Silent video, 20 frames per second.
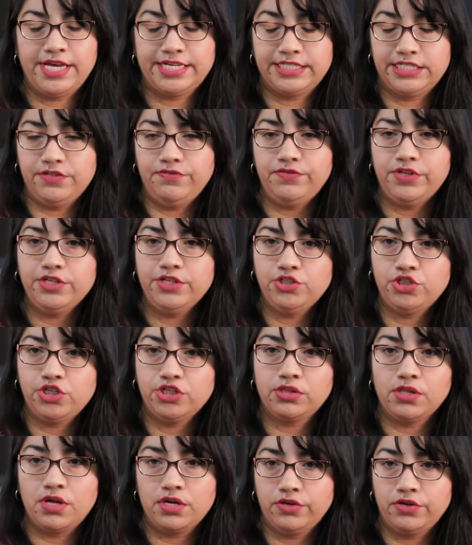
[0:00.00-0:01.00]
activity
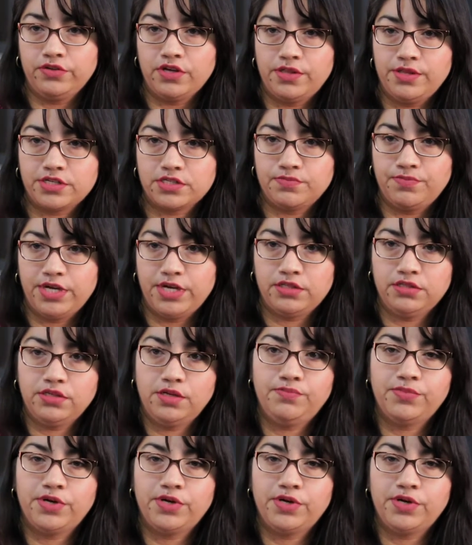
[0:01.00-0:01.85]
took longer than expected,